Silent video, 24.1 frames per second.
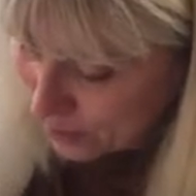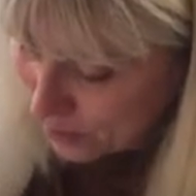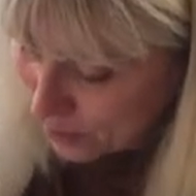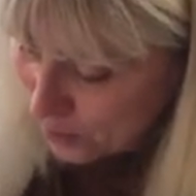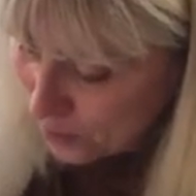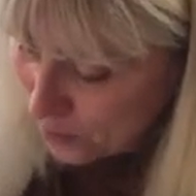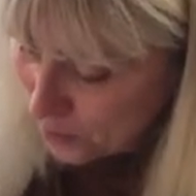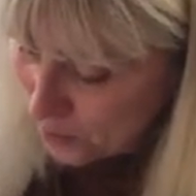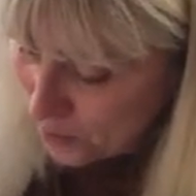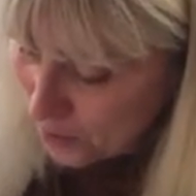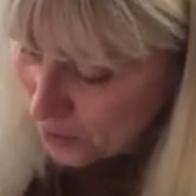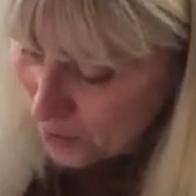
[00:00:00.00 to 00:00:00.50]

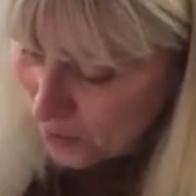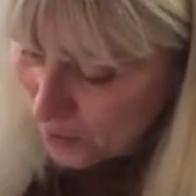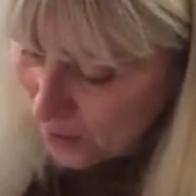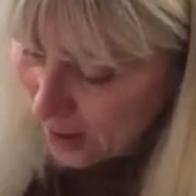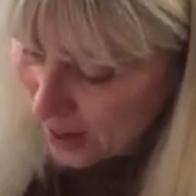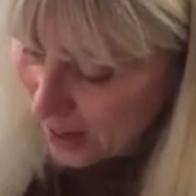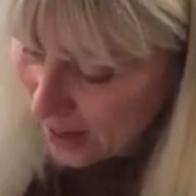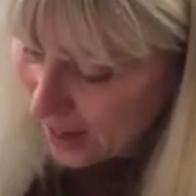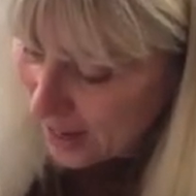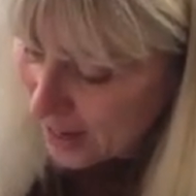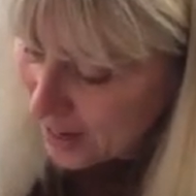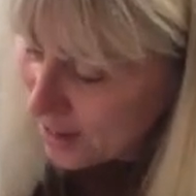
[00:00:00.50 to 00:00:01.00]
Who knew?
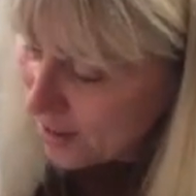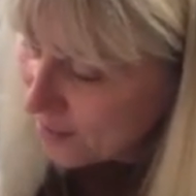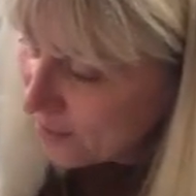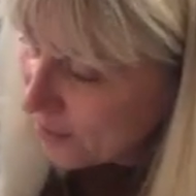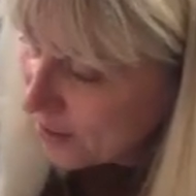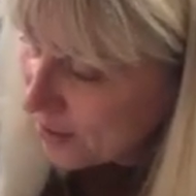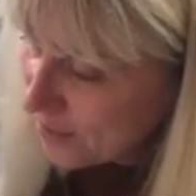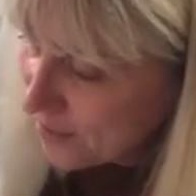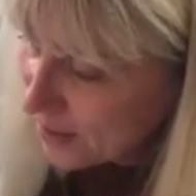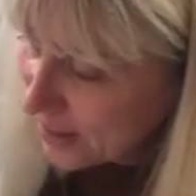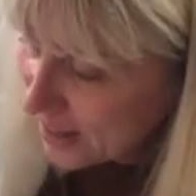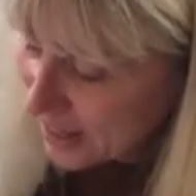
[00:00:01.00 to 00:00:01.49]
And I
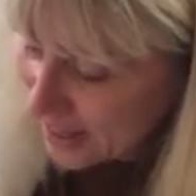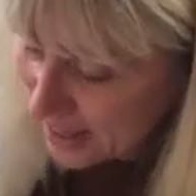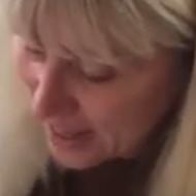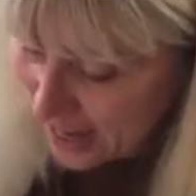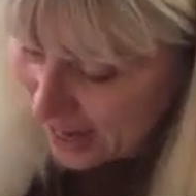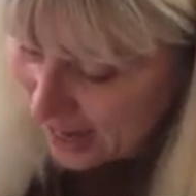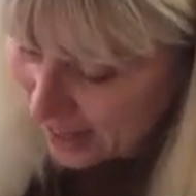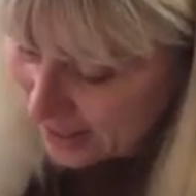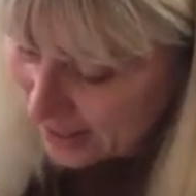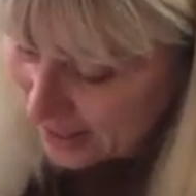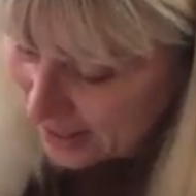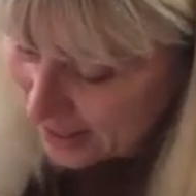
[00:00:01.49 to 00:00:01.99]
never even
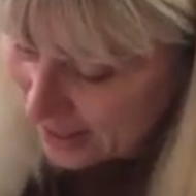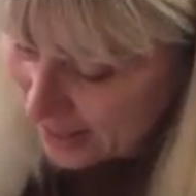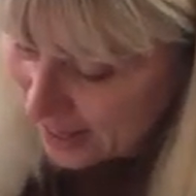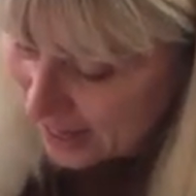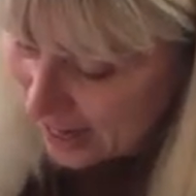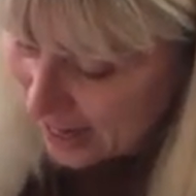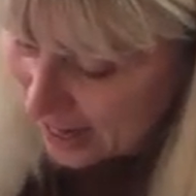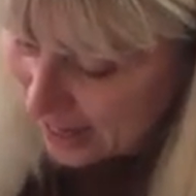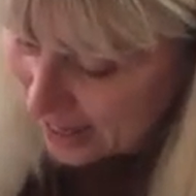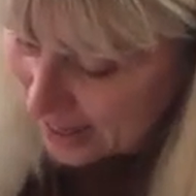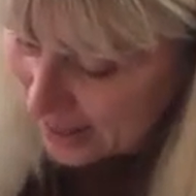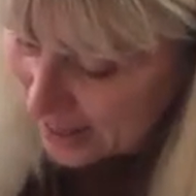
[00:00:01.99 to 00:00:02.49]
connected
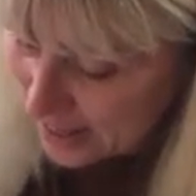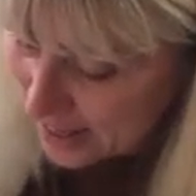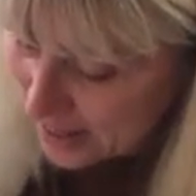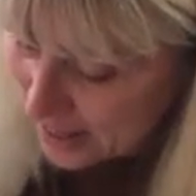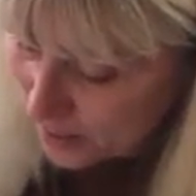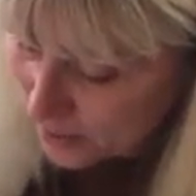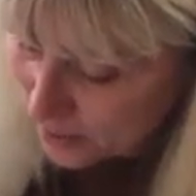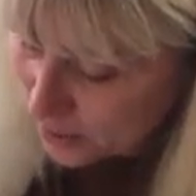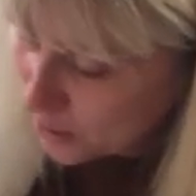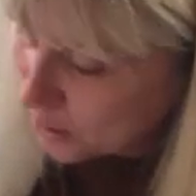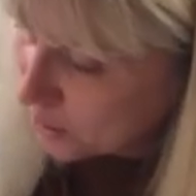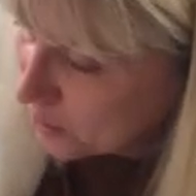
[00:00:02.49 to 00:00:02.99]
that. I think
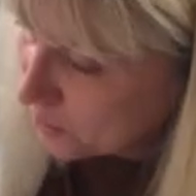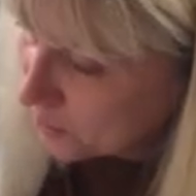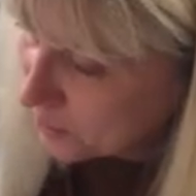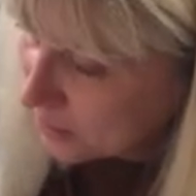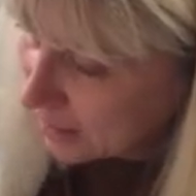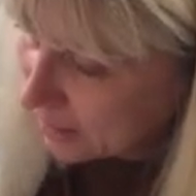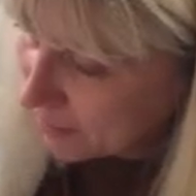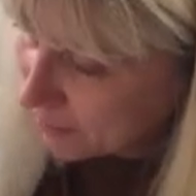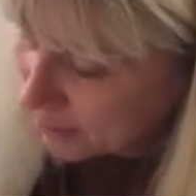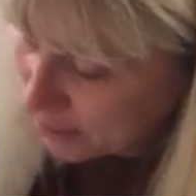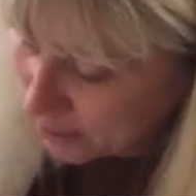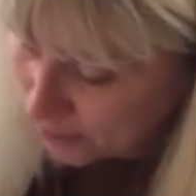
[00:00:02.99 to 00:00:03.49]
that was you,
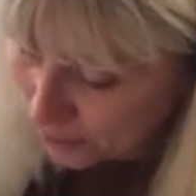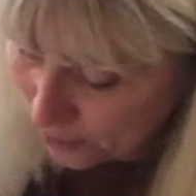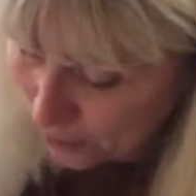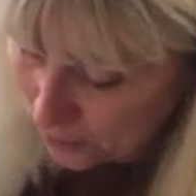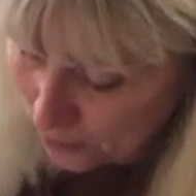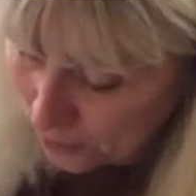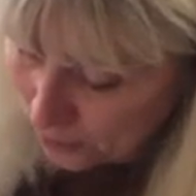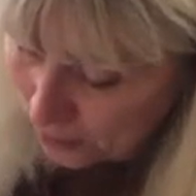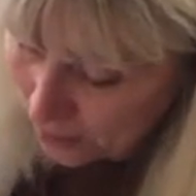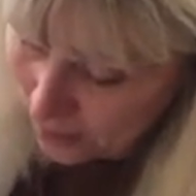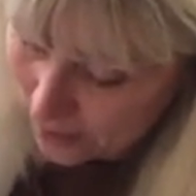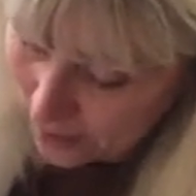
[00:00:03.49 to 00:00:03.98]
David,
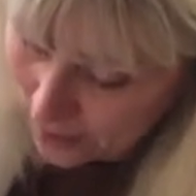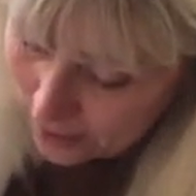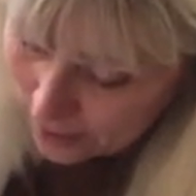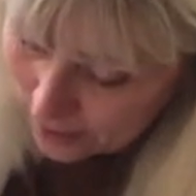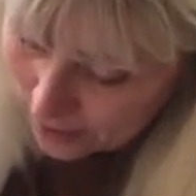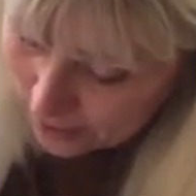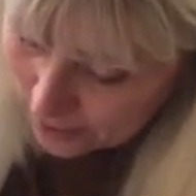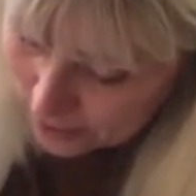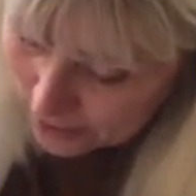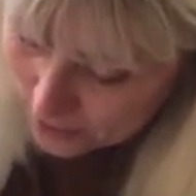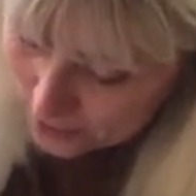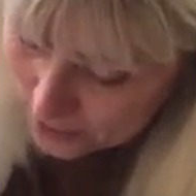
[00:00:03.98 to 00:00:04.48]
who
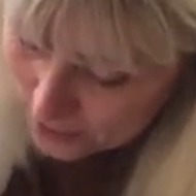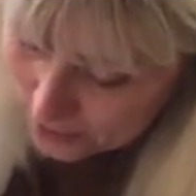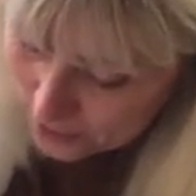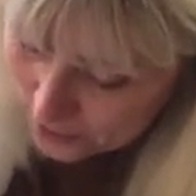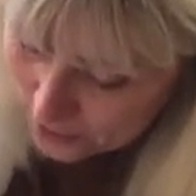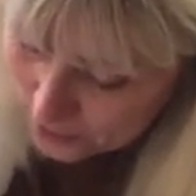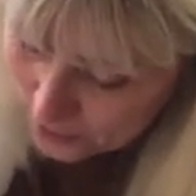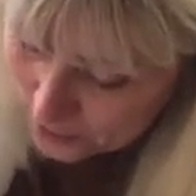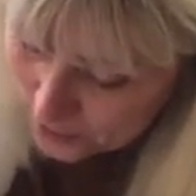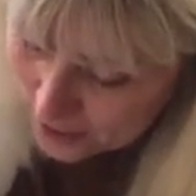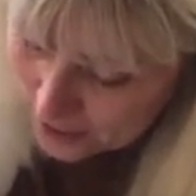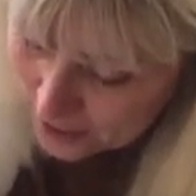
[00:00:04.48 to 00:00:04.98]

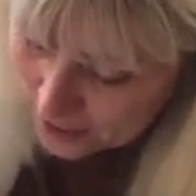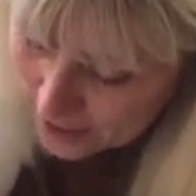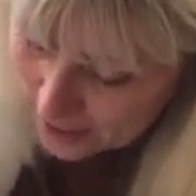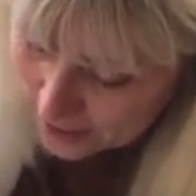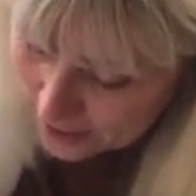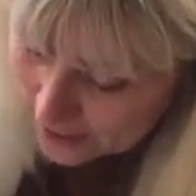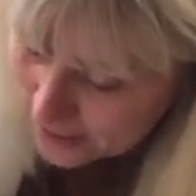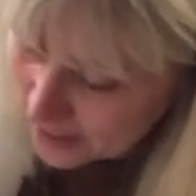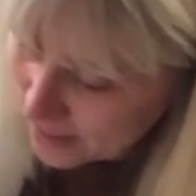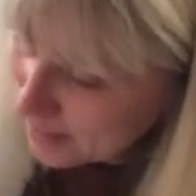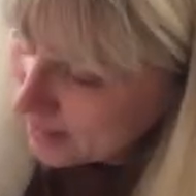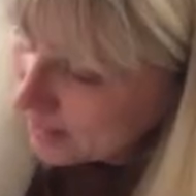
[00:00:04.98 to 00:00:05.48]

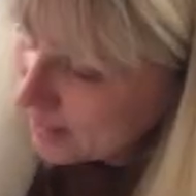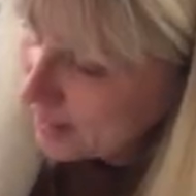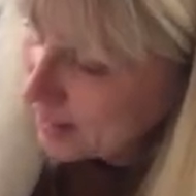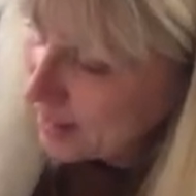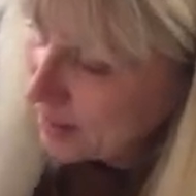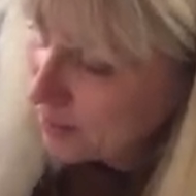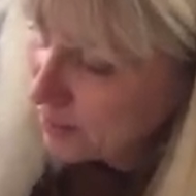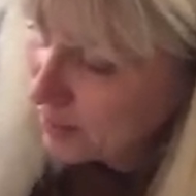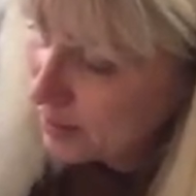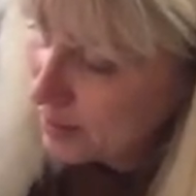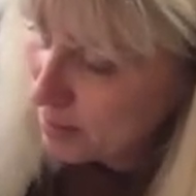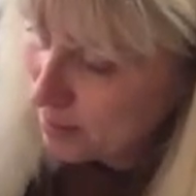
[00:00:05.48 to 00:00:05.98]
connected that
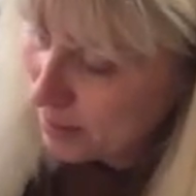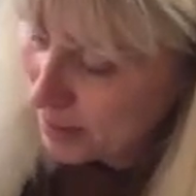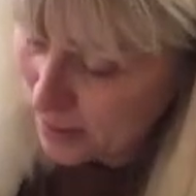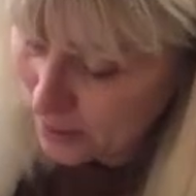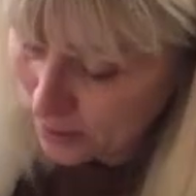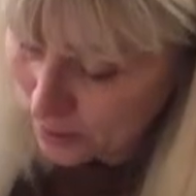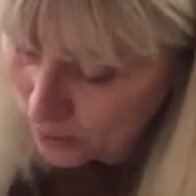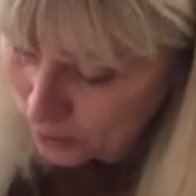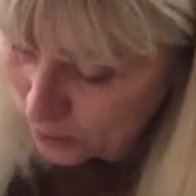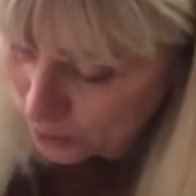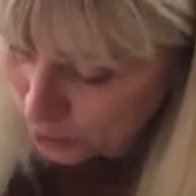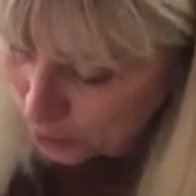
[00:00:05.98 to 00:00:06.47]
even the
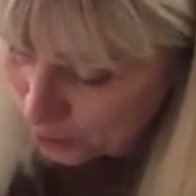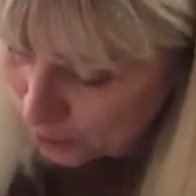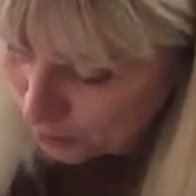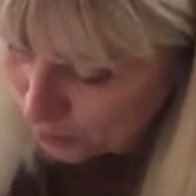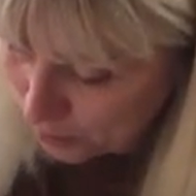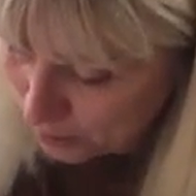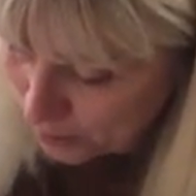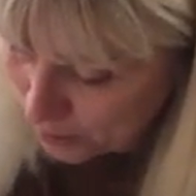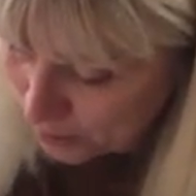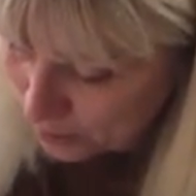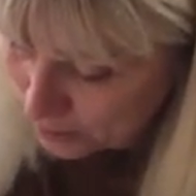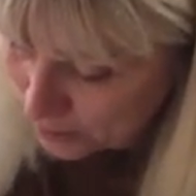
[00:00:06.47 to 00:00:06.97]
pencil
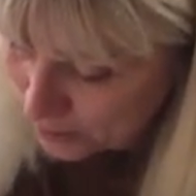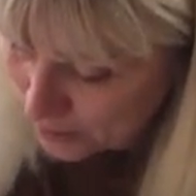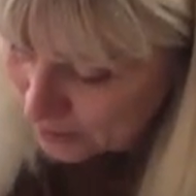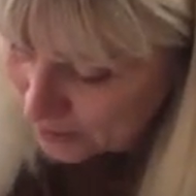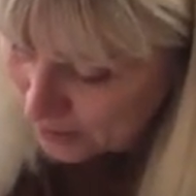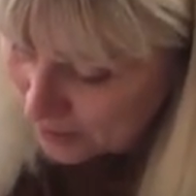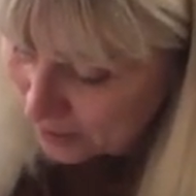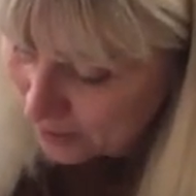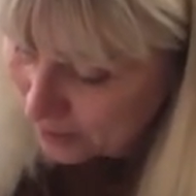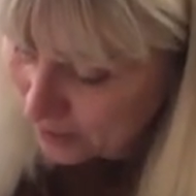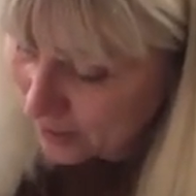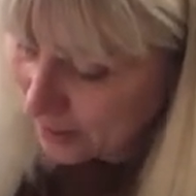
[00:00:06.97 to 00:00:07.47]
sharpener
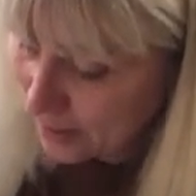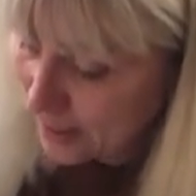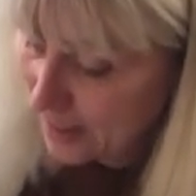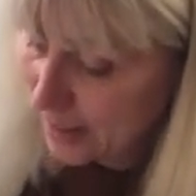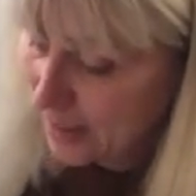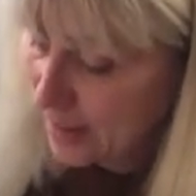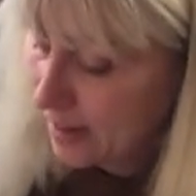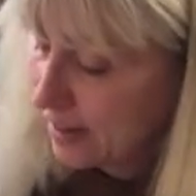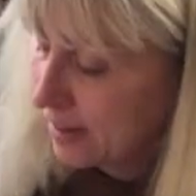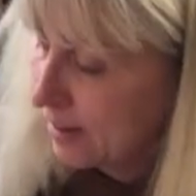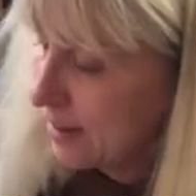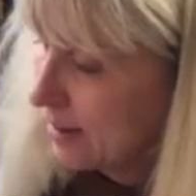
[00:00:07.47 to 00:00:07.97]
sounded
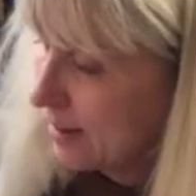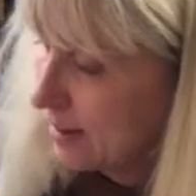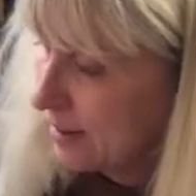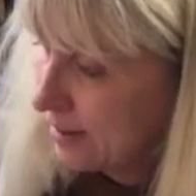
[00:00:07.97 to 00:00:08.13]
like